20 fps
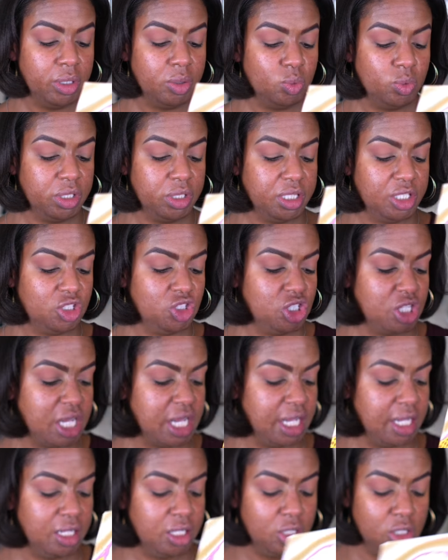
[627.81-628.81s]
in with the
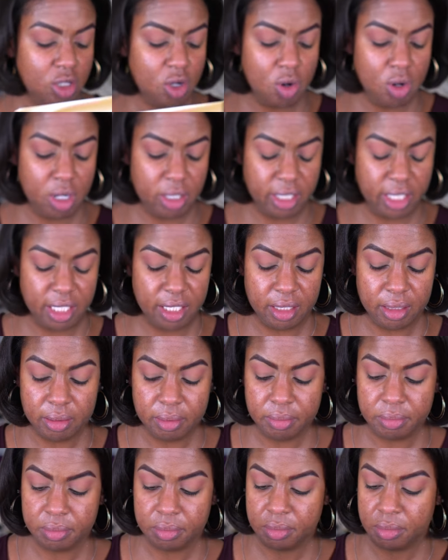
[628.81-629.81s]
shade
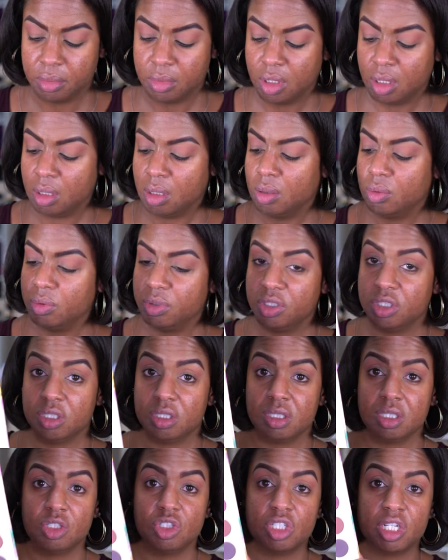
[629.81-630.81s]
Yawning, which
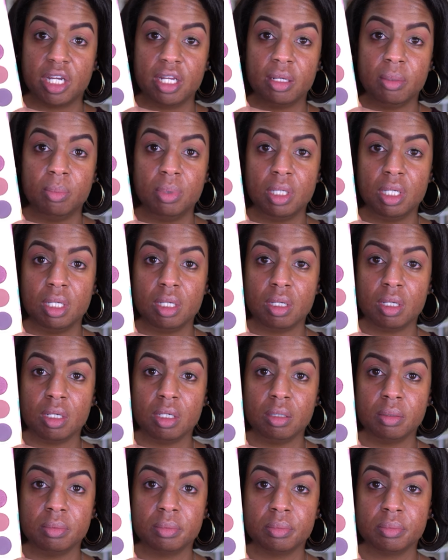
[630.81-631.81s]
is the shade up
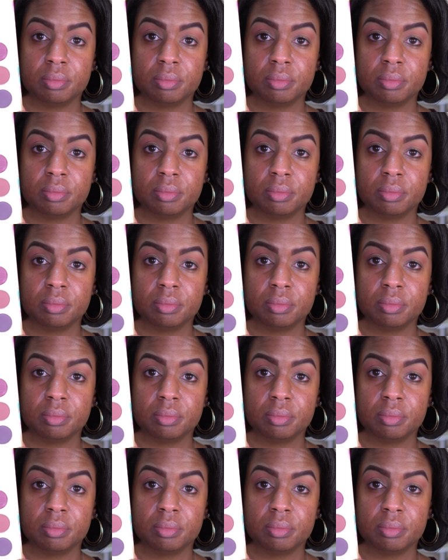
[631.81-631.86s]
here.